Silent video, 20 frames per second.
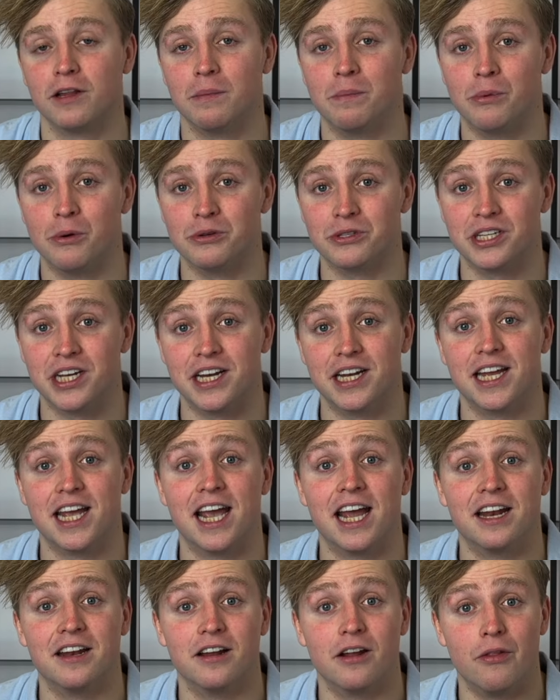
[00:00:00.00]
deposit
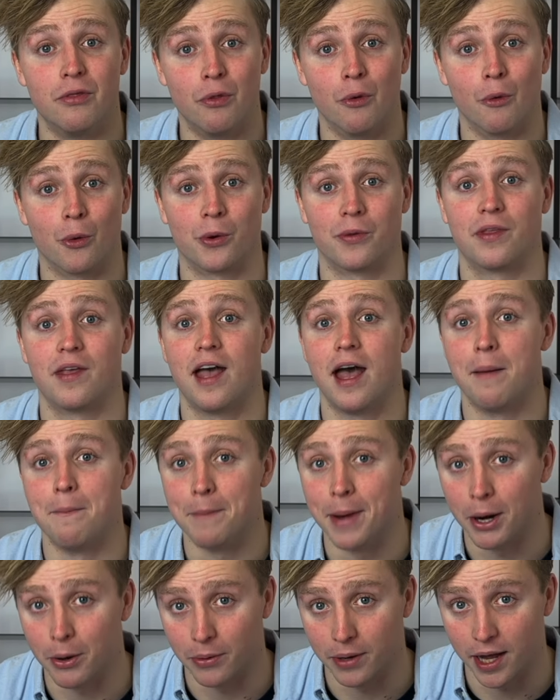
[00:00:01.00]
in North
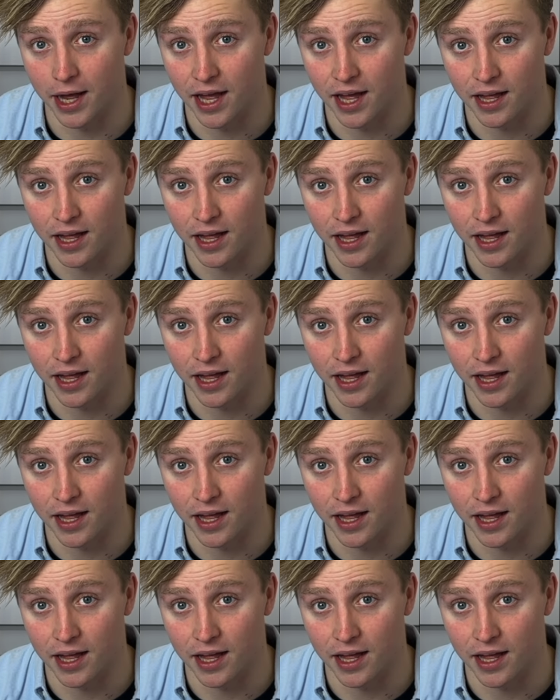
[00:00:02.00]
America.